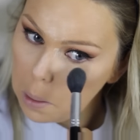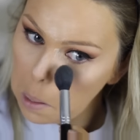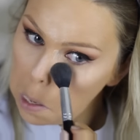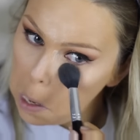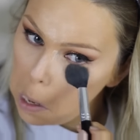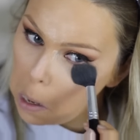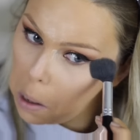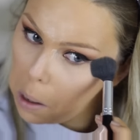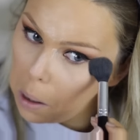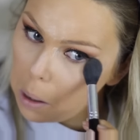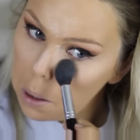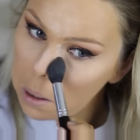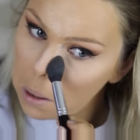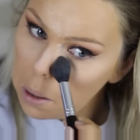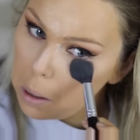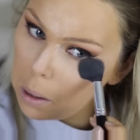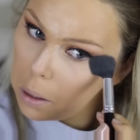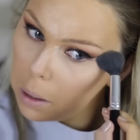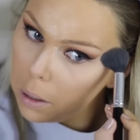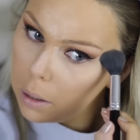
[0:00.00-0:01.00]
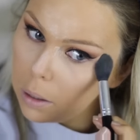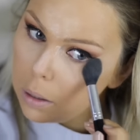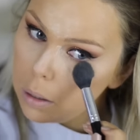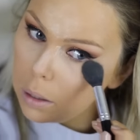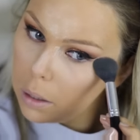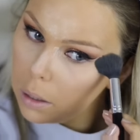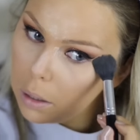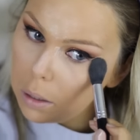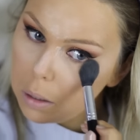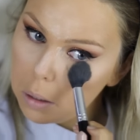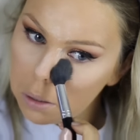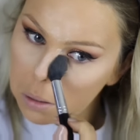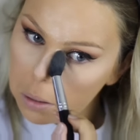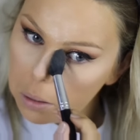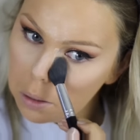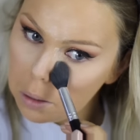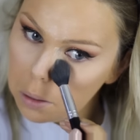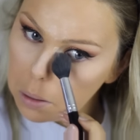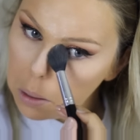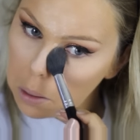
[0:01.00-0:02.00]

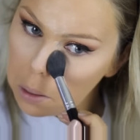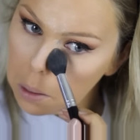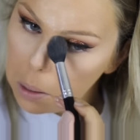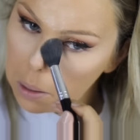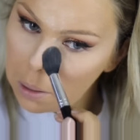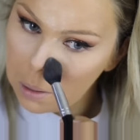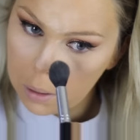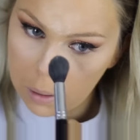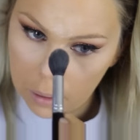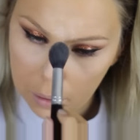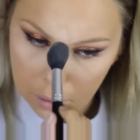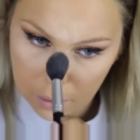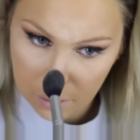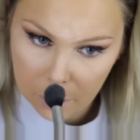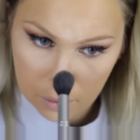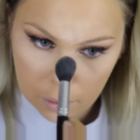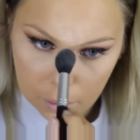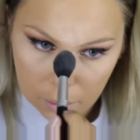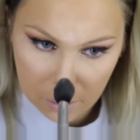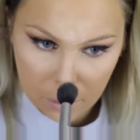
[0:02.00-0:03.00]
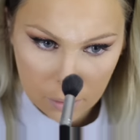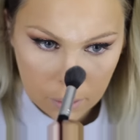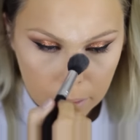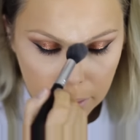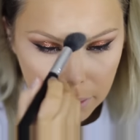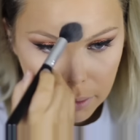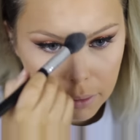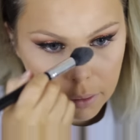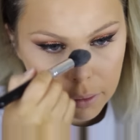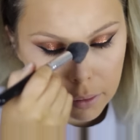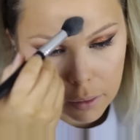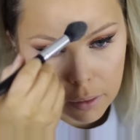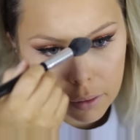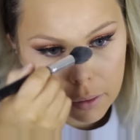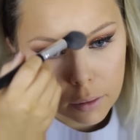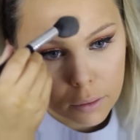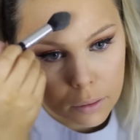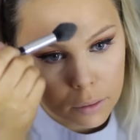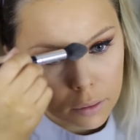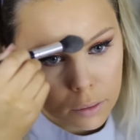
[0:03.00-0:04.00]

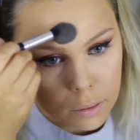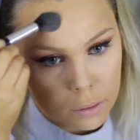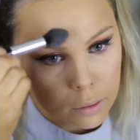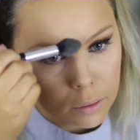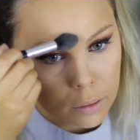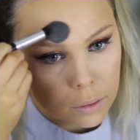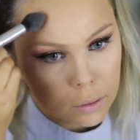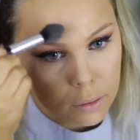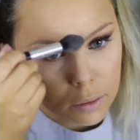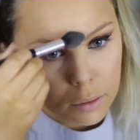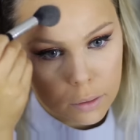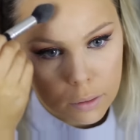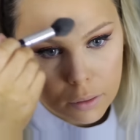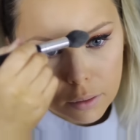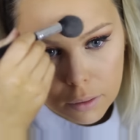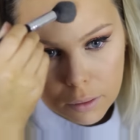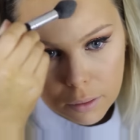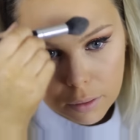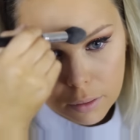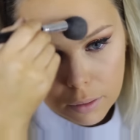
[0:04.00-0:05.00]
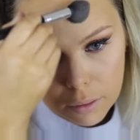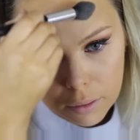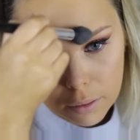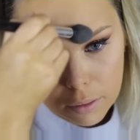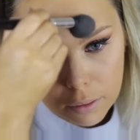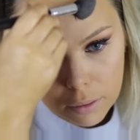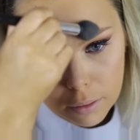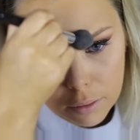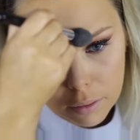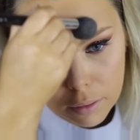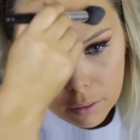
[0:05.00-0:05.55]
[no speech]